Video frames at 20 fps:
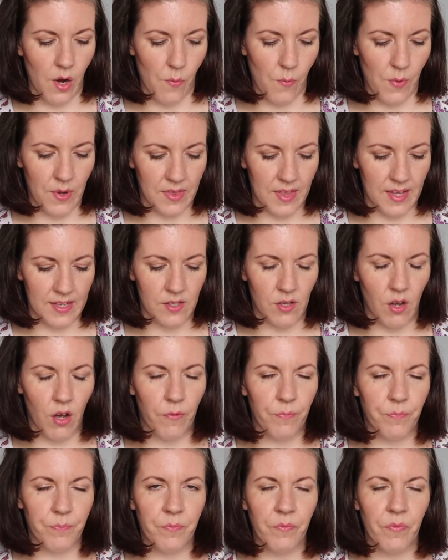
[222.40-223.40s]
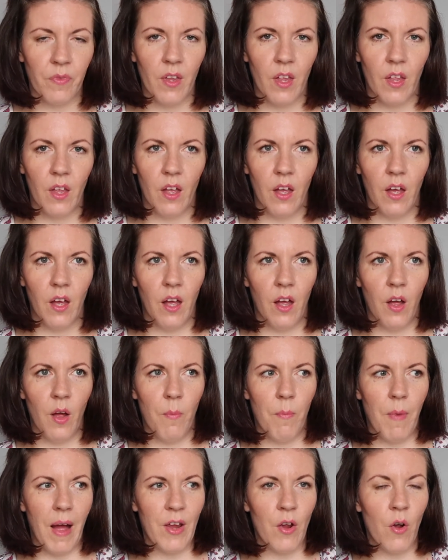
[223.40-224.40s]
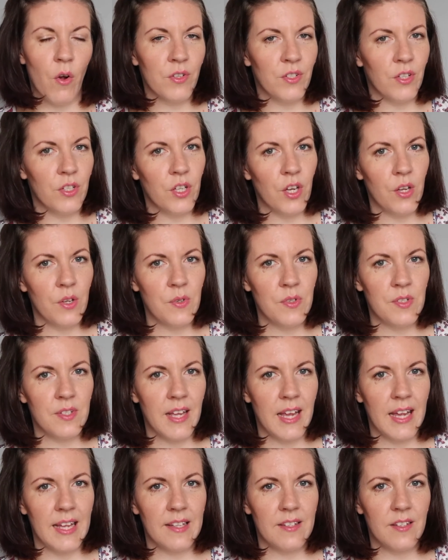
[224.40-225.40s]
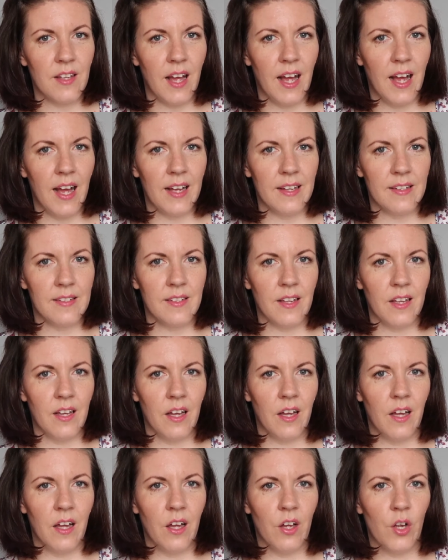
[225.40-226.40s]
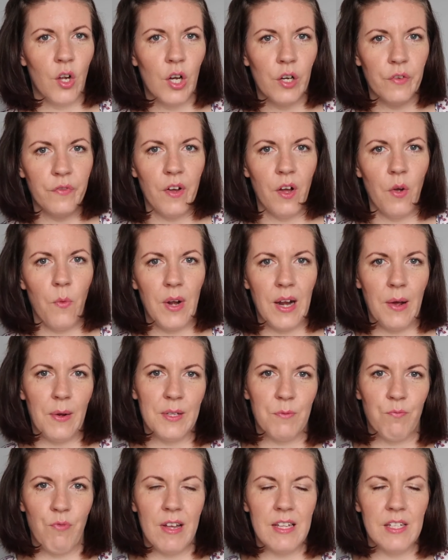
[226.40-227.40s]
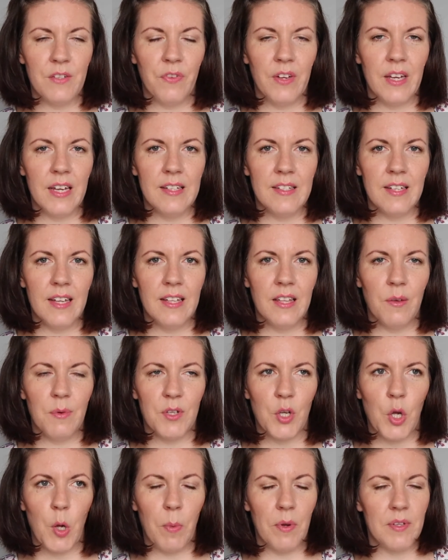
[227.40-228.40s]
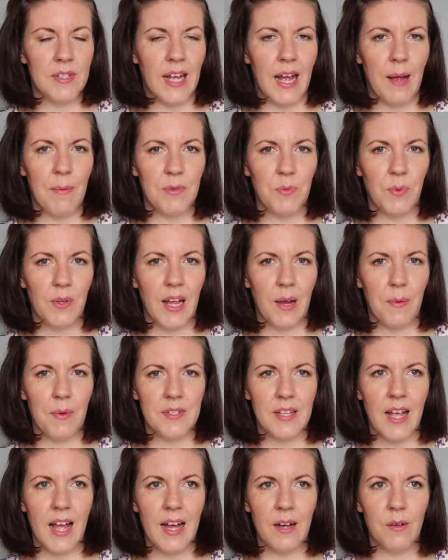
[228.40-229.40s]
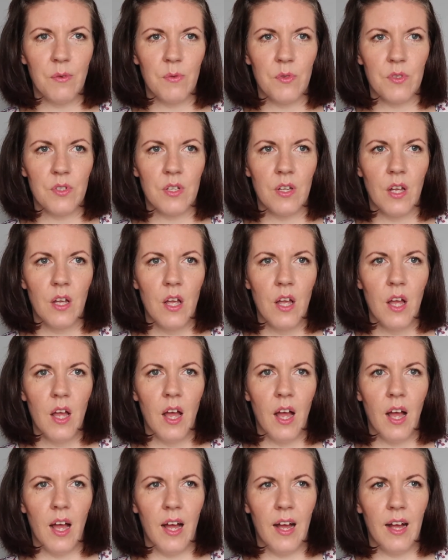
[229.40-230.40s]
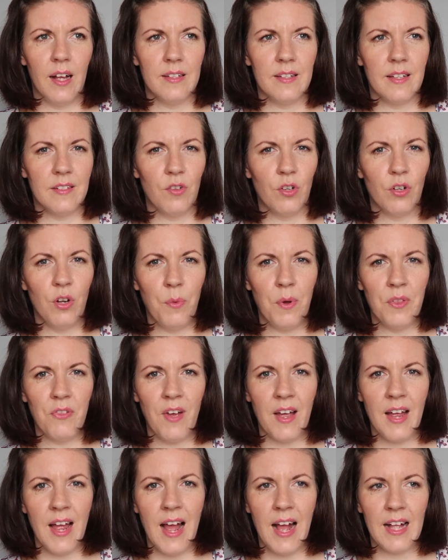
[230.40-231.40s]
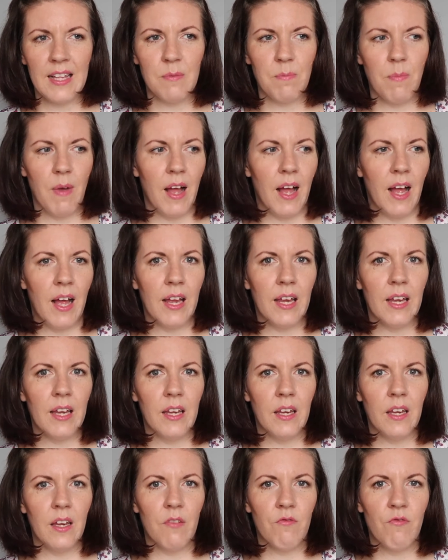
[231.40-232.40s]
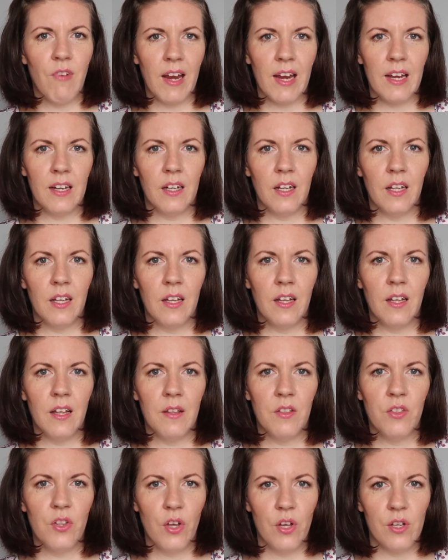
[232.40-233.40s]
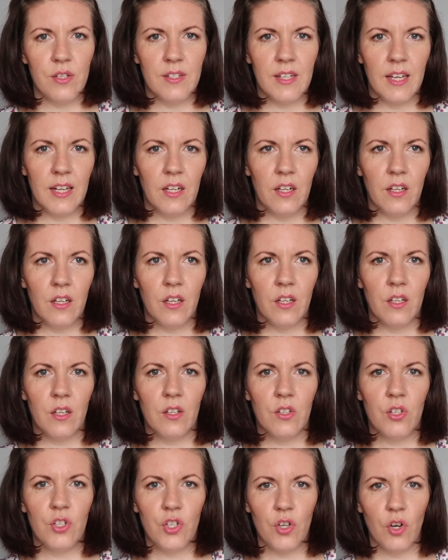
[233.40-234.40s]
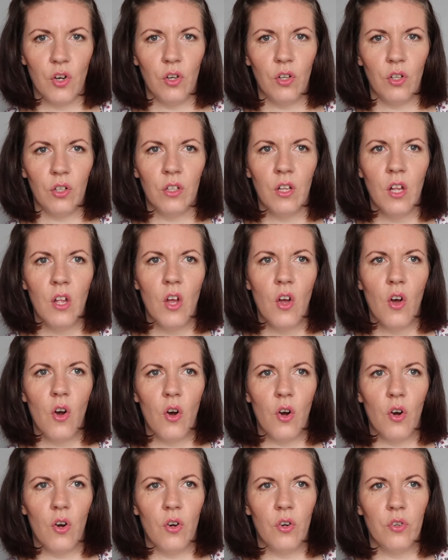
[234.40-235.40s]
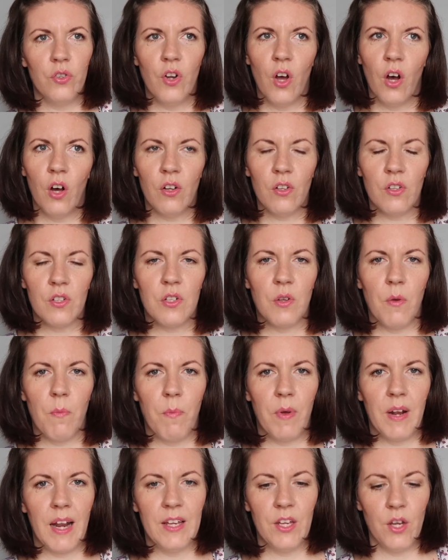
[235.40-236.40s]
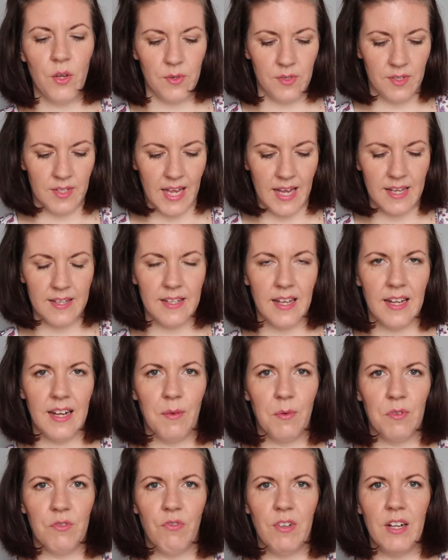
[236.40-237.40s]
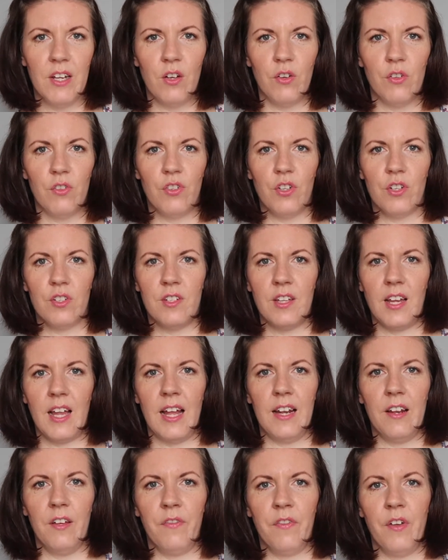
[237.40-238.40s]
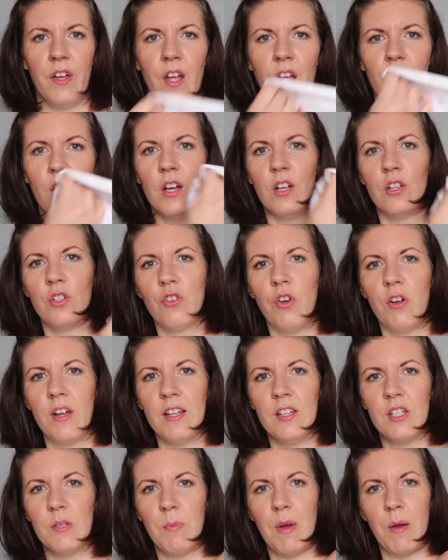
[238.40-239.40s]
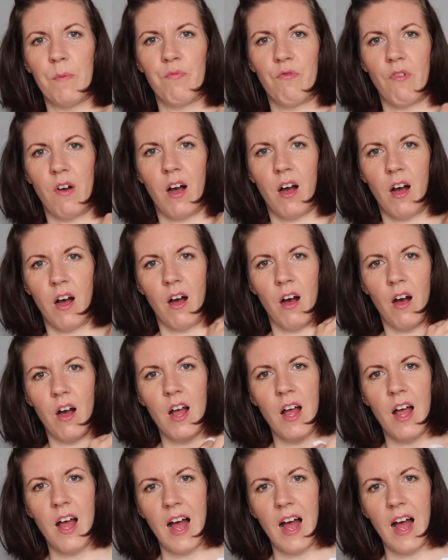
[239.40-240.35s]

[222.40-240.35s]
with this on. I also used it as a cover when I was breastfeeding. There was a couple of times when I was out, and I don't know whether I had my regular nursing shawl or not, but I used this and it was really good just to kind of tuck into my bra